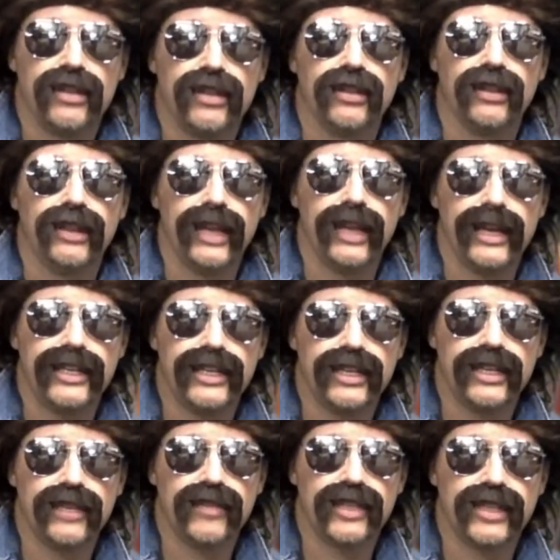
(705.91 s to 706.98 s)
the legend
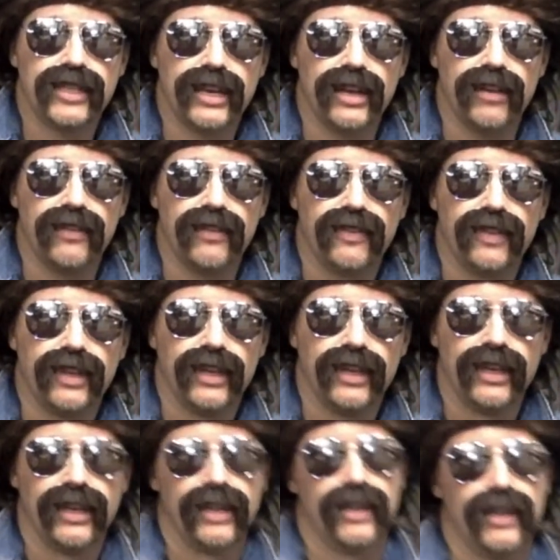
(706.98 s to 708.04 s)
himself.
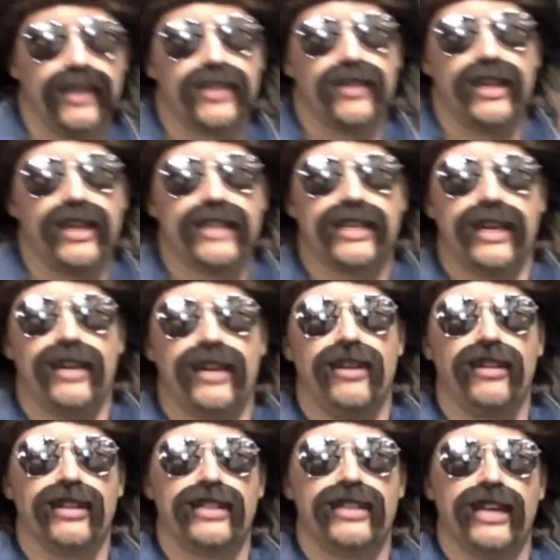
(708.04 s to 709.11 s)
So that's kind of
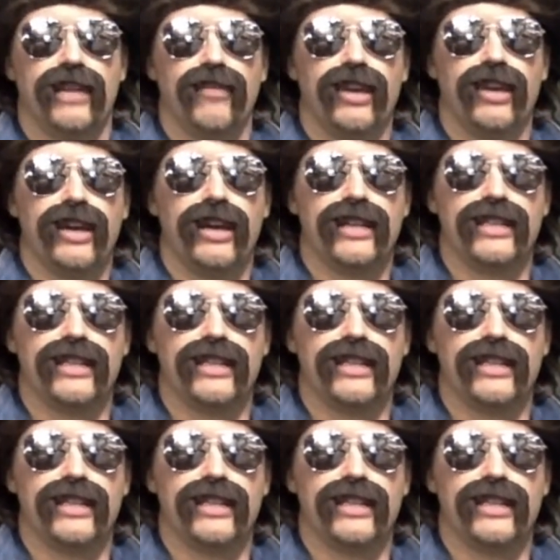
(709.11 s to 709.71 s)
all the time we got